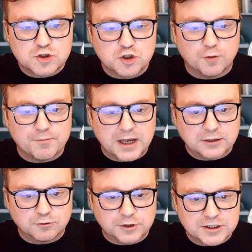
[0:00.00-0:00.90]
your
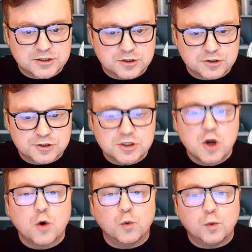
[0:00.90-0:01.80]
main reasons
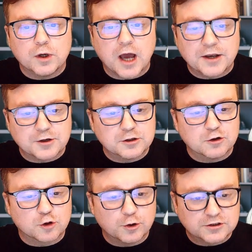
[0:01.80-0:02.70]
and you're
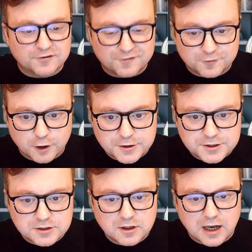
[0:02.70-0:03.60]
going to
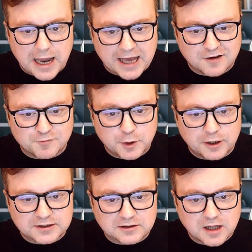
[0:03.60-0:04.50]
front lack of
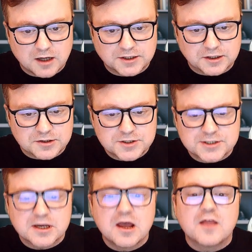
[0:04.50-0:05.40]
parental guidance,
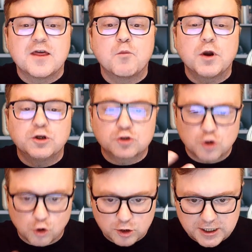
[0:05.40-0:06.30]
then when you're
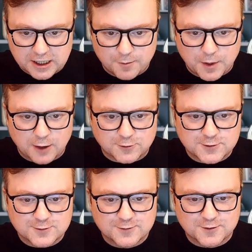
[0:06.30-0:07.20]
talking
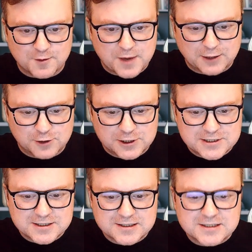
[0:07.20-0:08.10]
about the main
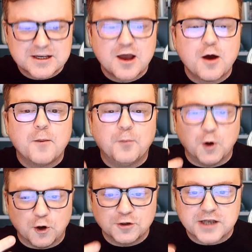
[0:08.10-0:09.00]
reasons,
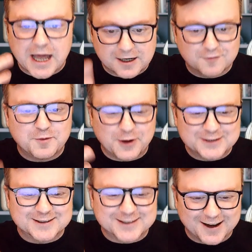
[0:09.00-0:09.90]
put lack of
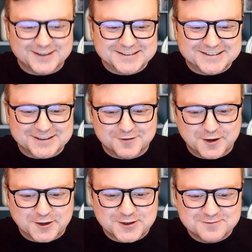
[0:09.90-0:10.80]
parental guidance at the
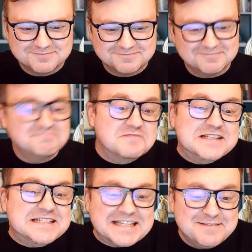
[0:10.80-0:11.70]
front. It
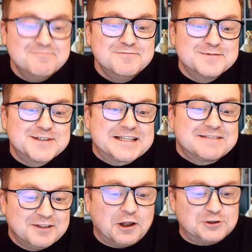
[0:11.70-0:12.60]
seems
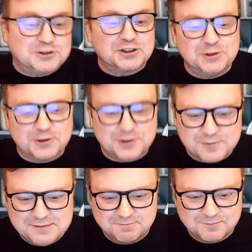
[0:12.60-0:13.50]
logical to me.